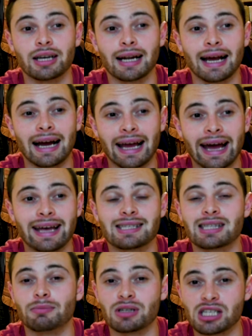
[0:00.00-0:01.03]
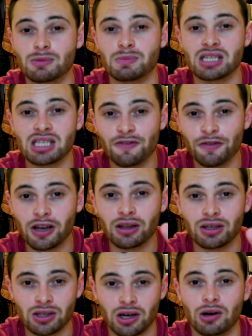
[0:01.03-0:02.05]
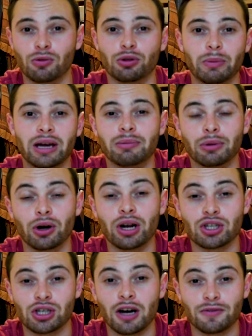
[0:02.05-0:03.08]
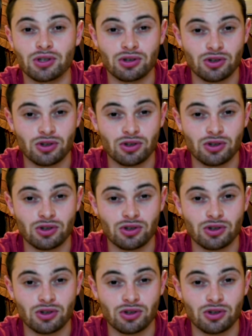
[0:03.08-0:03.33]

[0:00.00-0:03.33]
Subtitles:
and I asked them to specifically talk with my immigration officer.